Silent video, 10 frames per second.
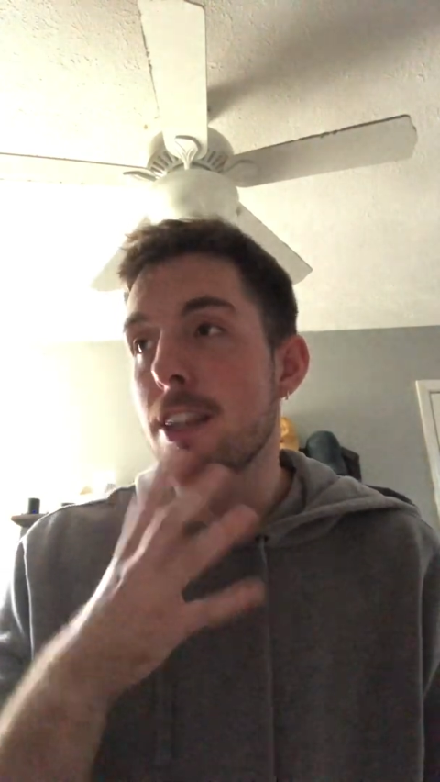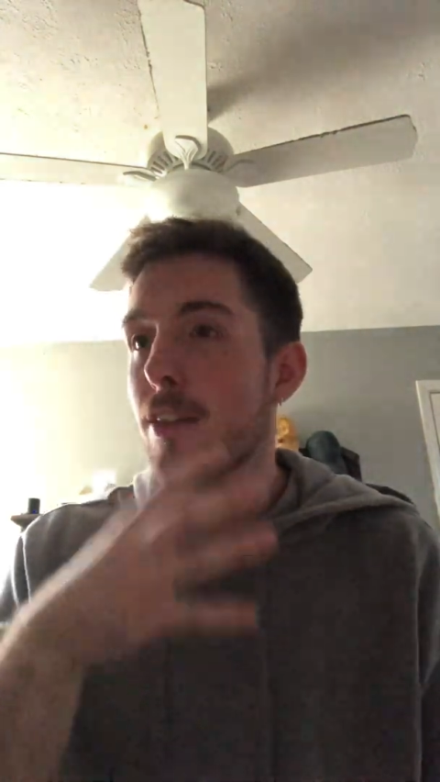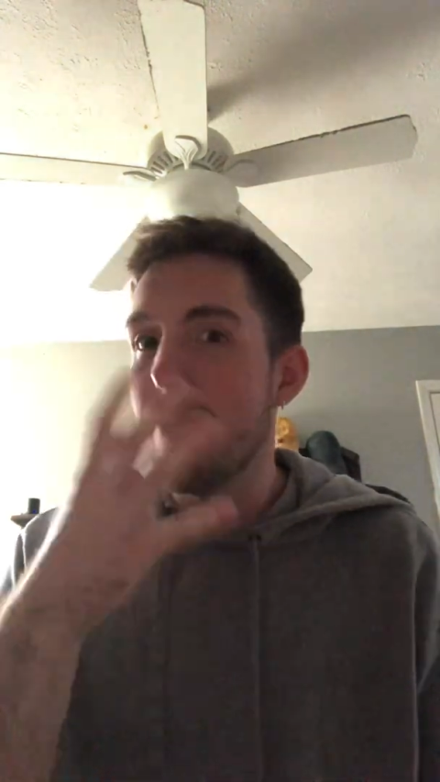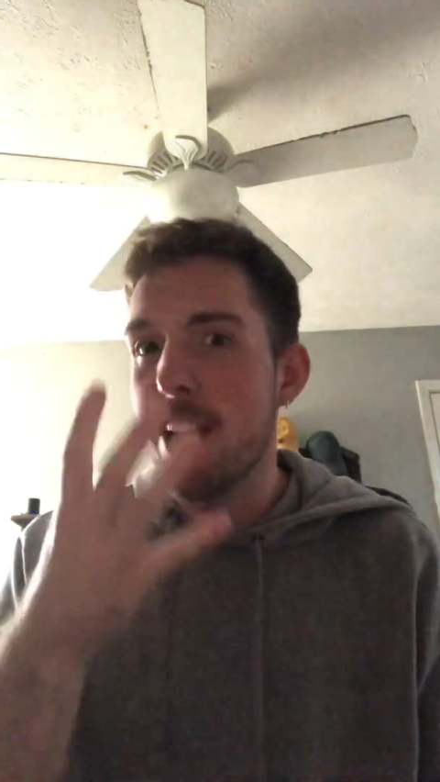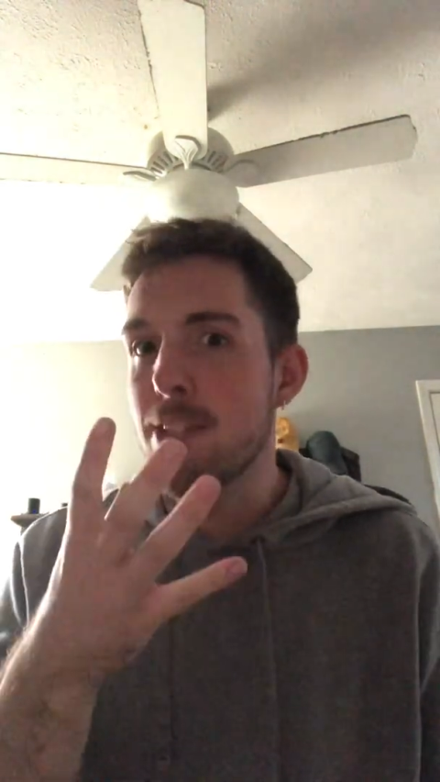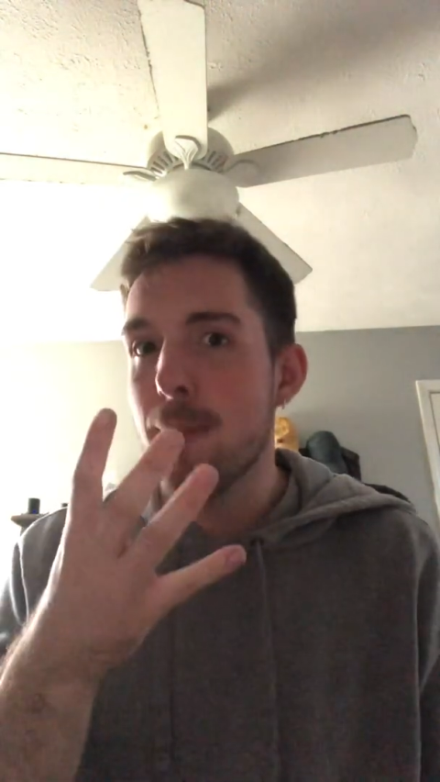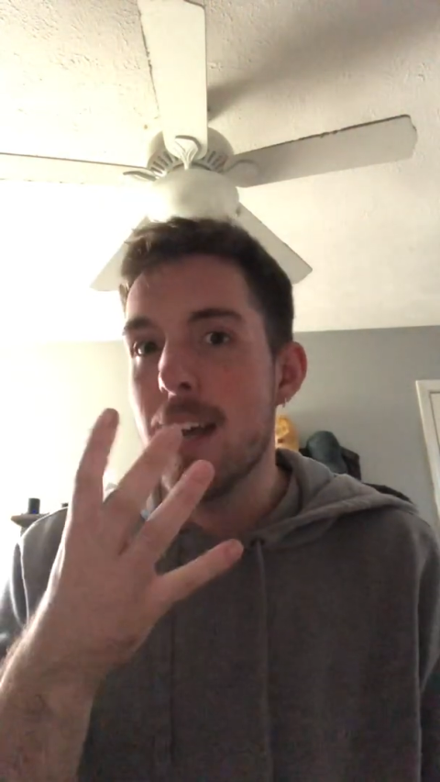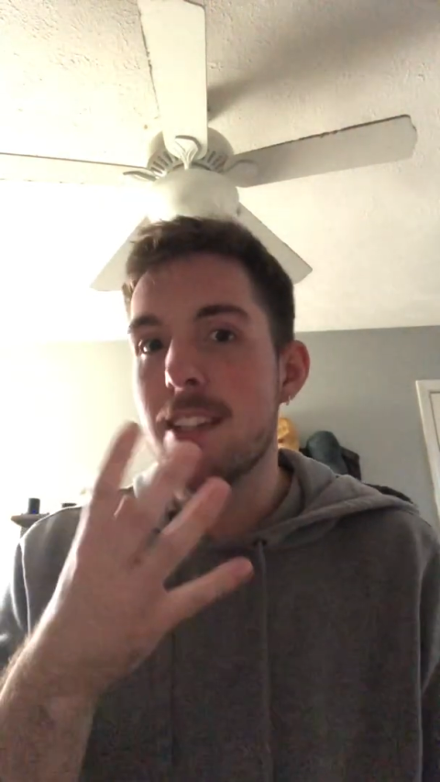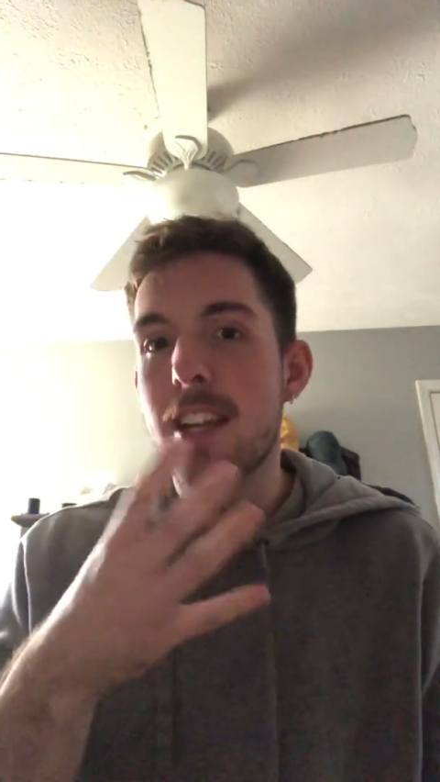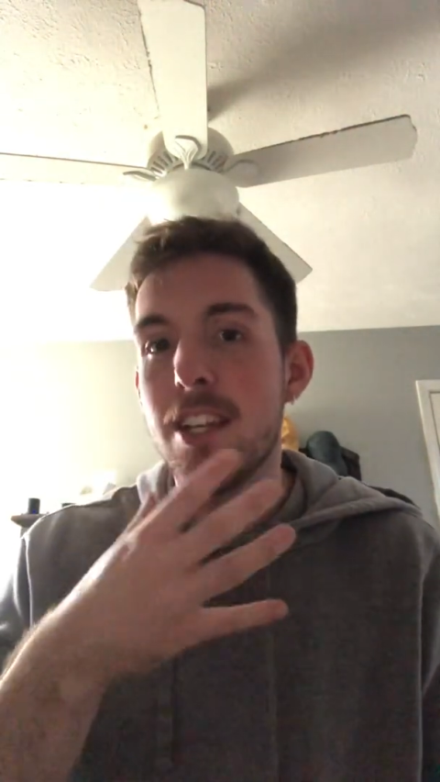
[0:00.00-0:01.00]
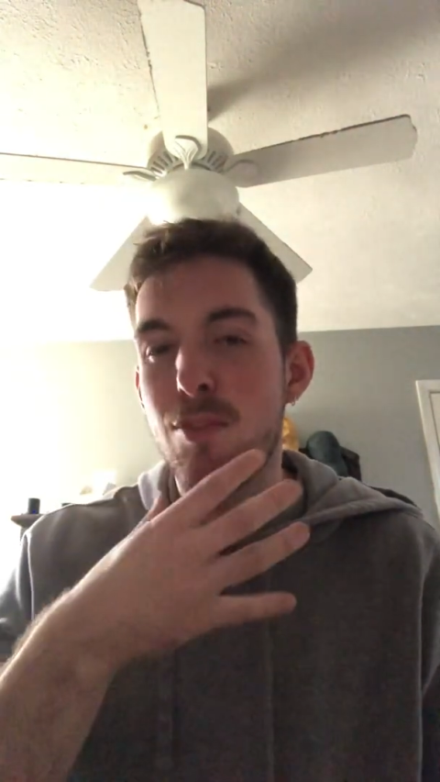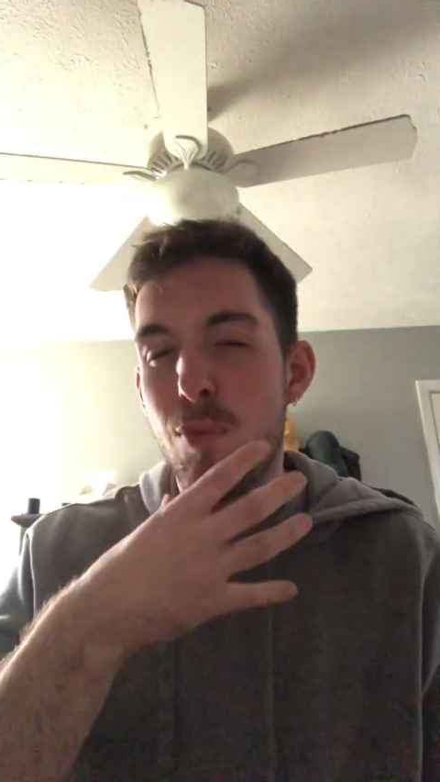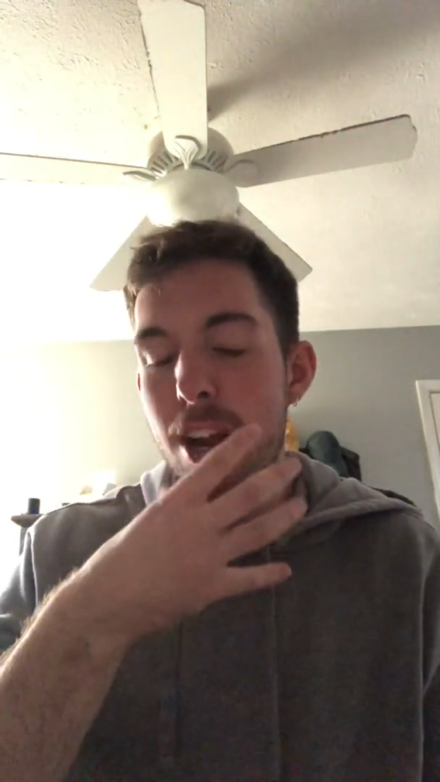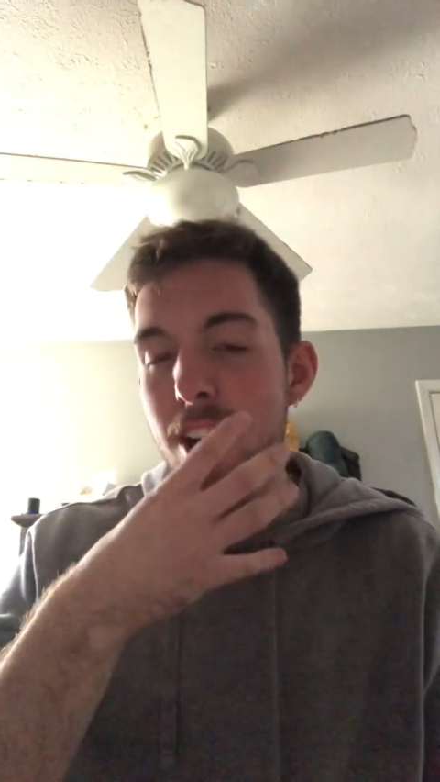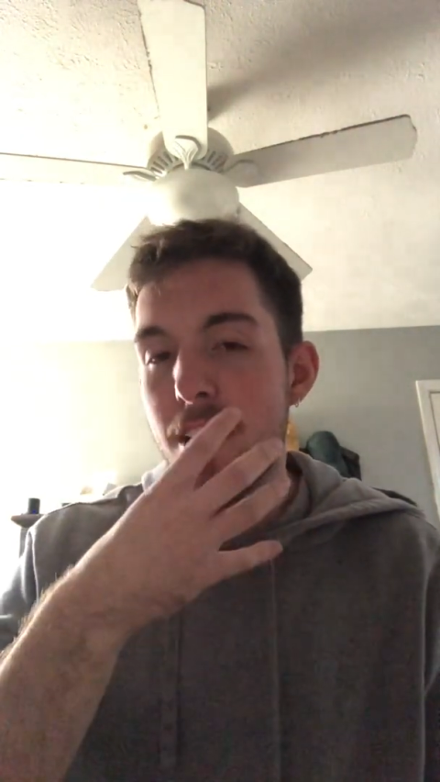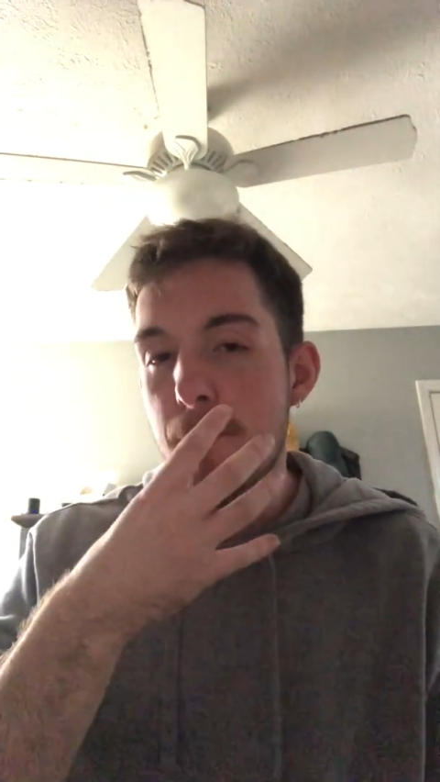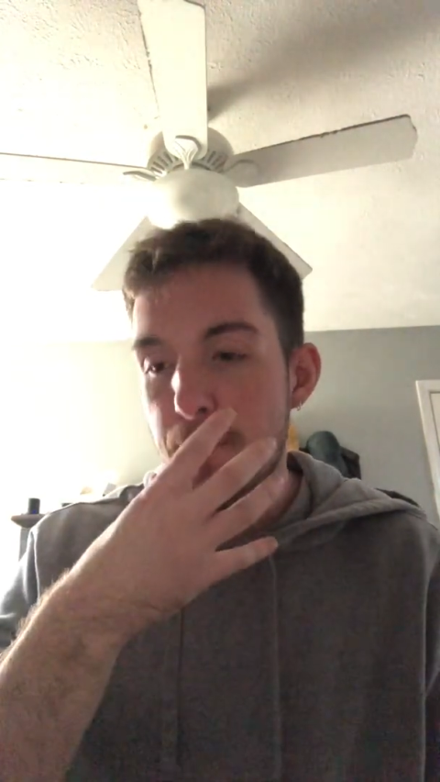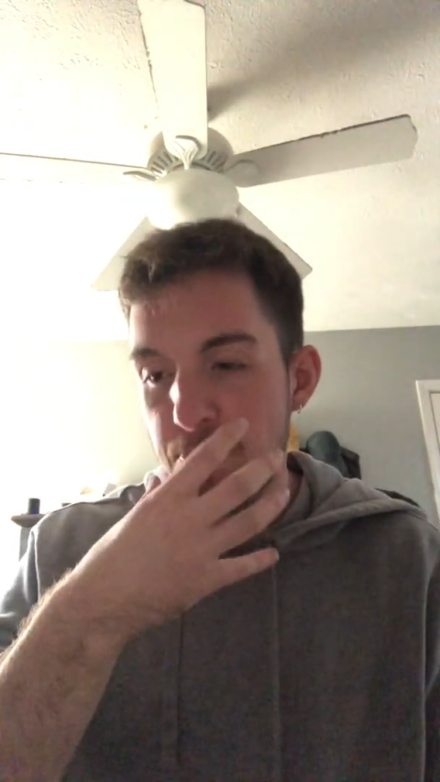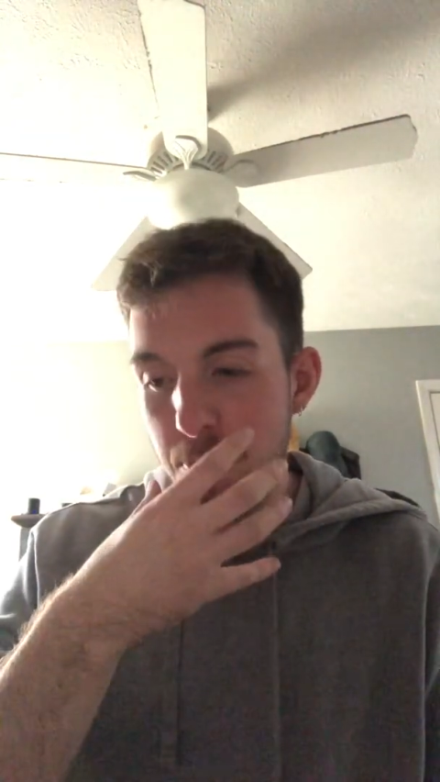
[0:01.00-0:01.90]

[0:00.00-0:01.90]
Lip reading: the face mask is where